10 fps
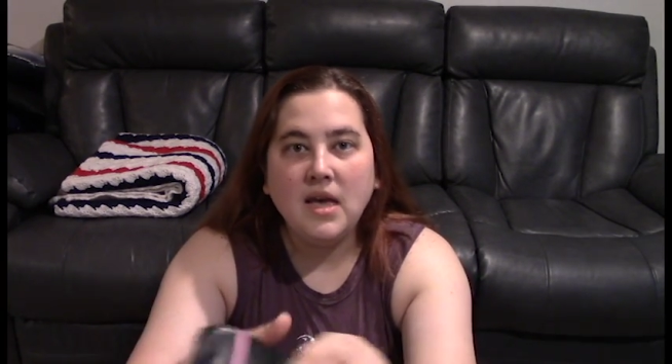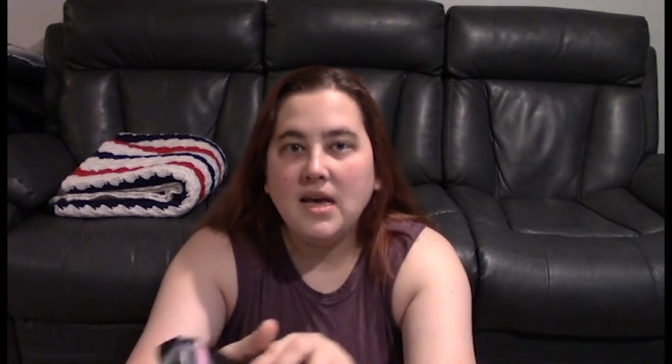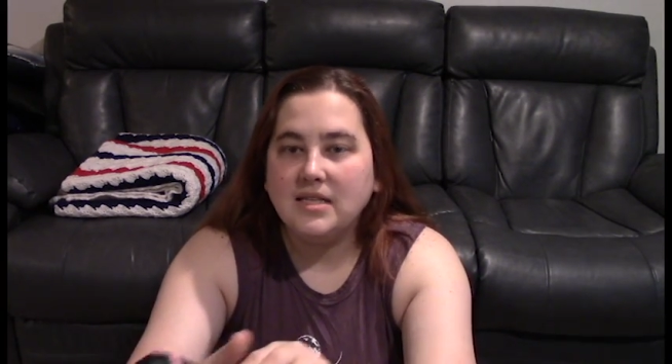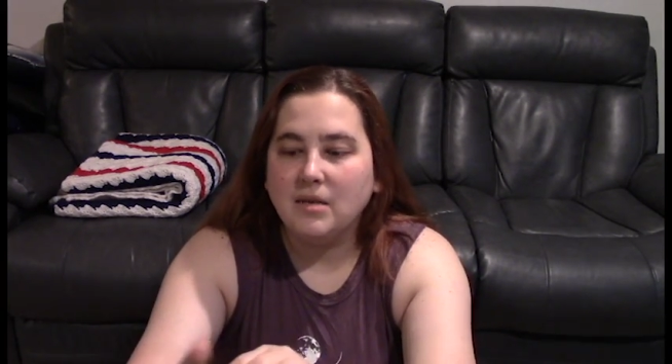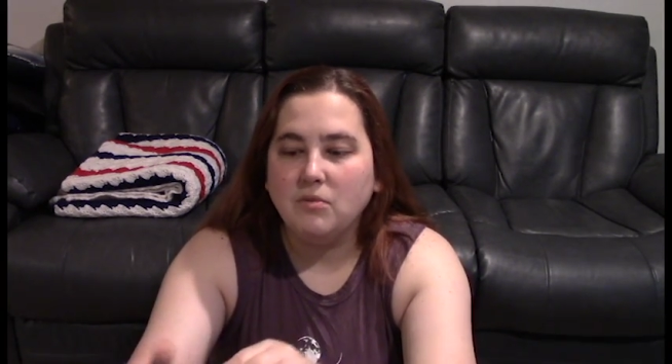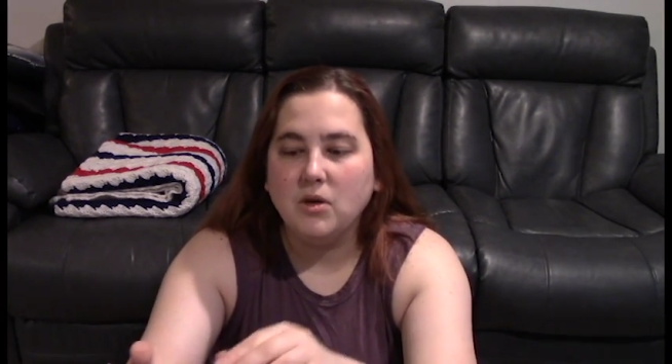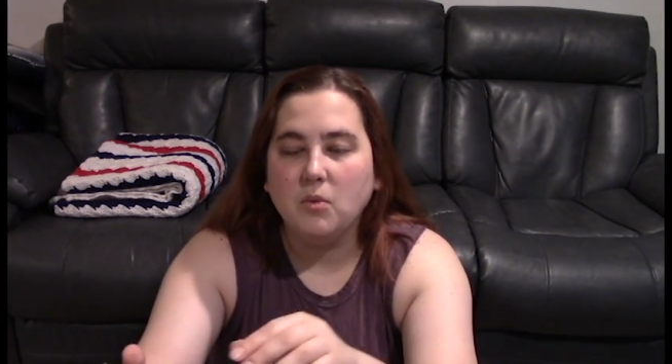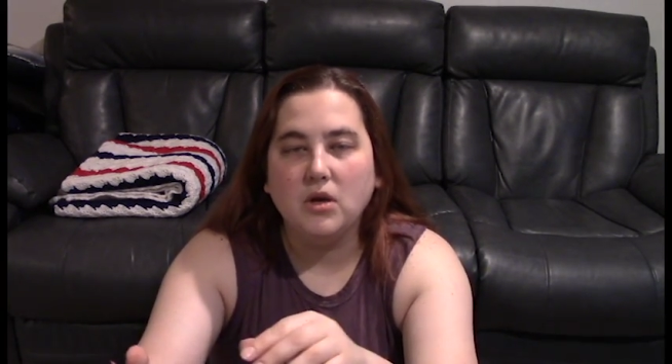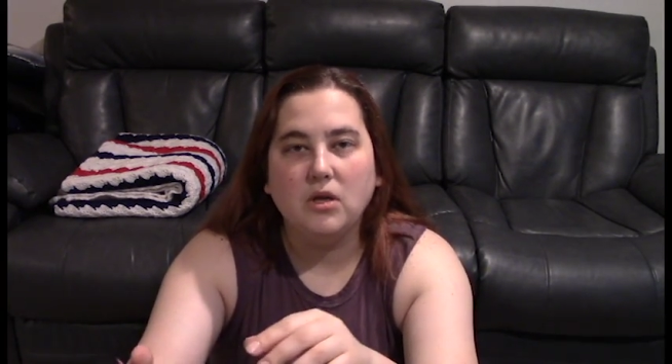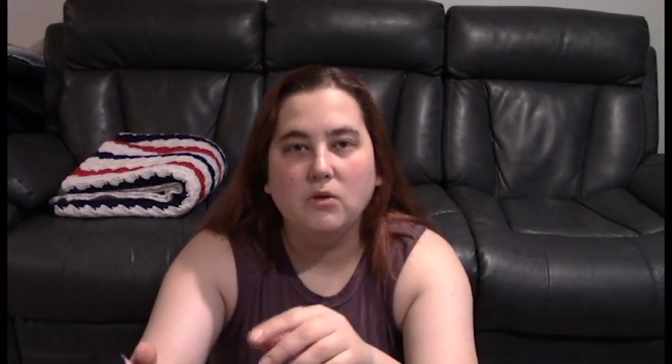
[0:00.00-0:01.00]
It's something
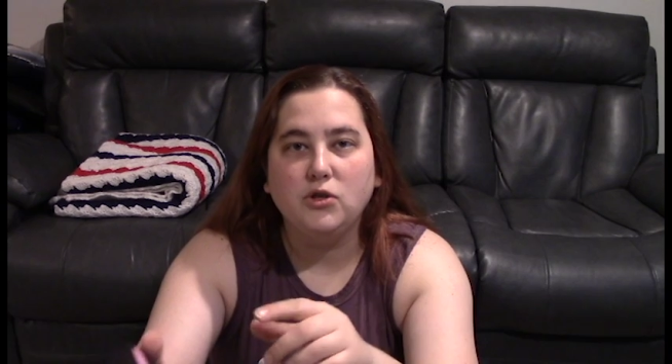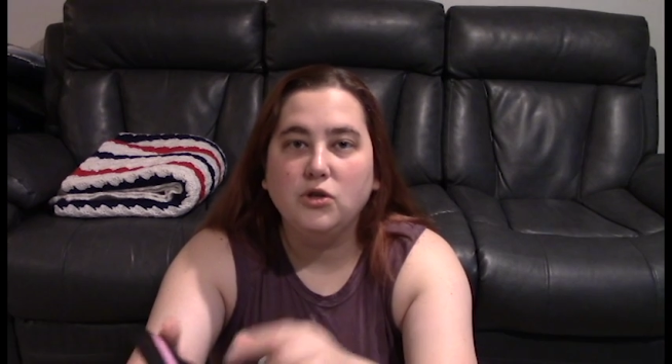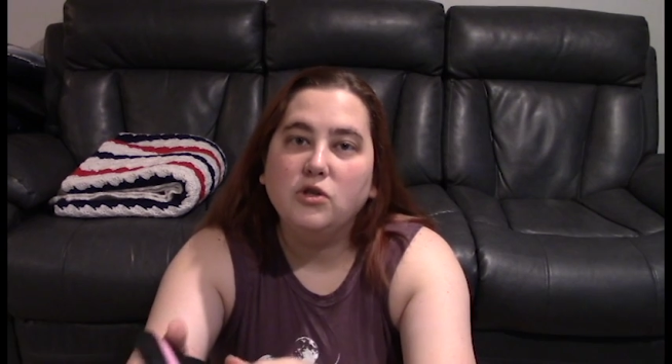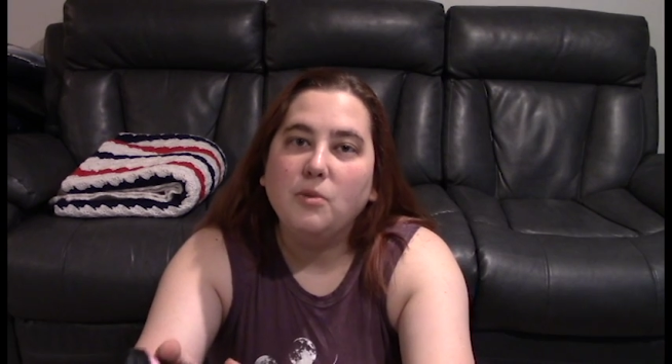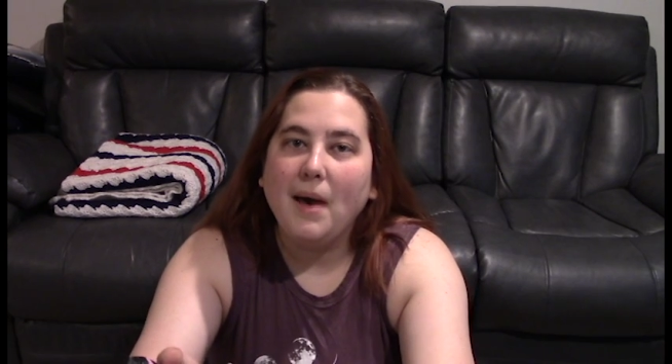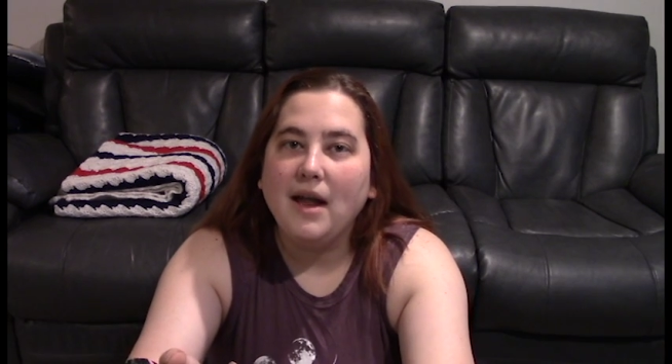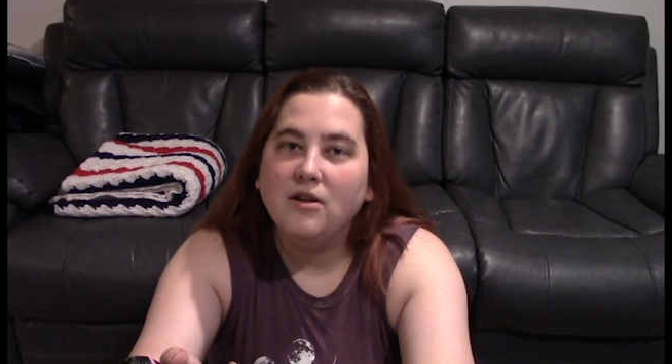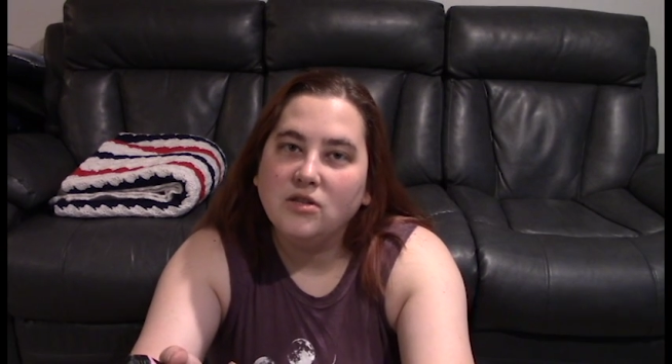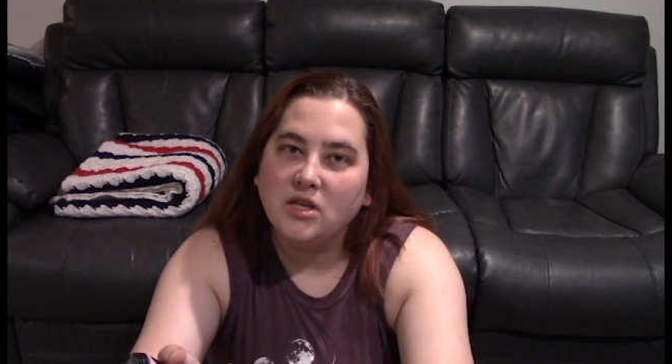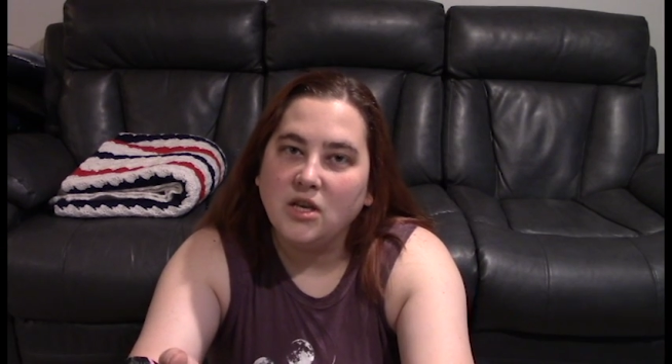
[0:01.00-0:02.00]
where you choose the
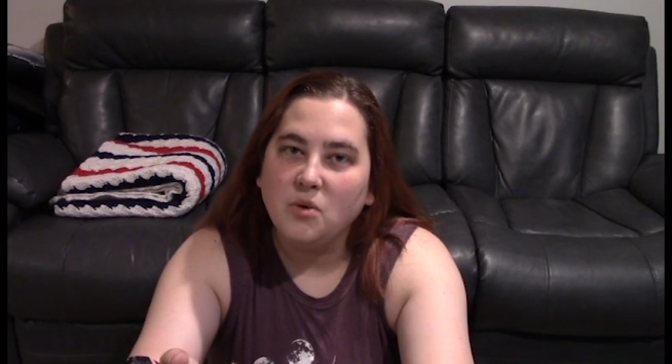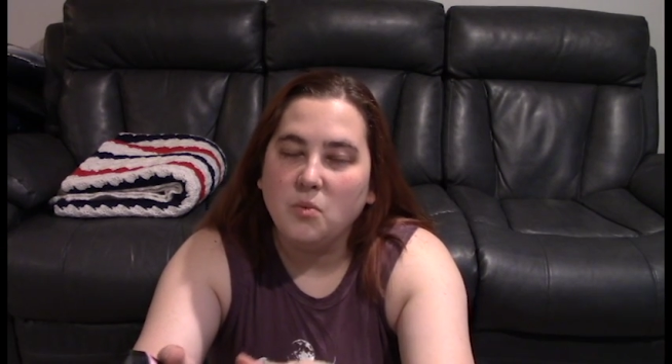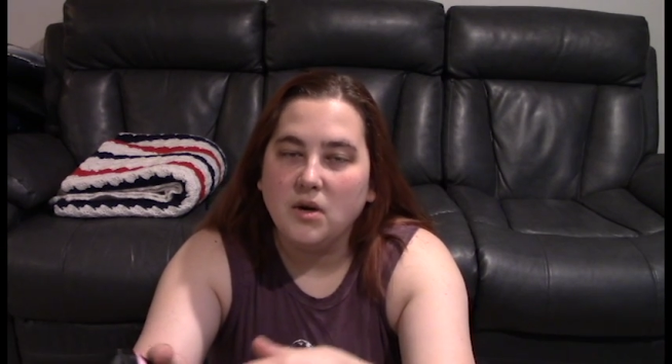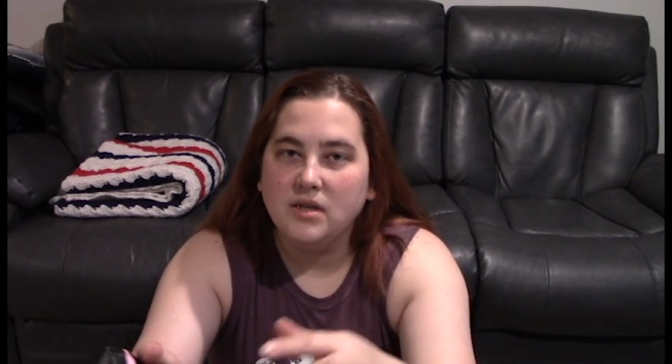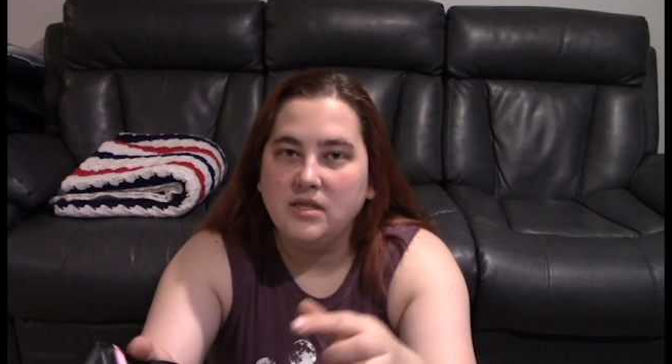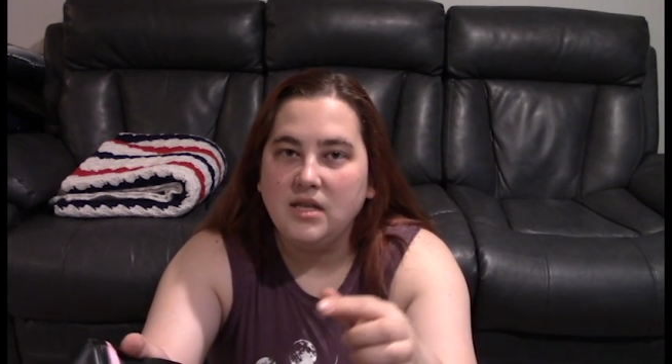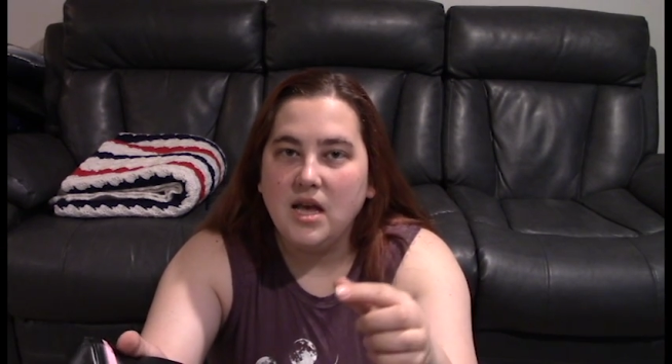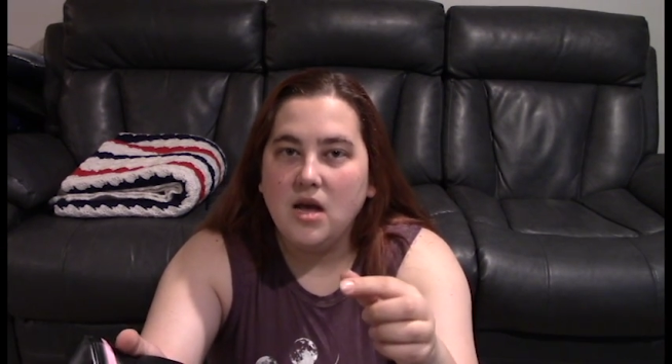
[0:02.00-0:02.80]
patterns that you want,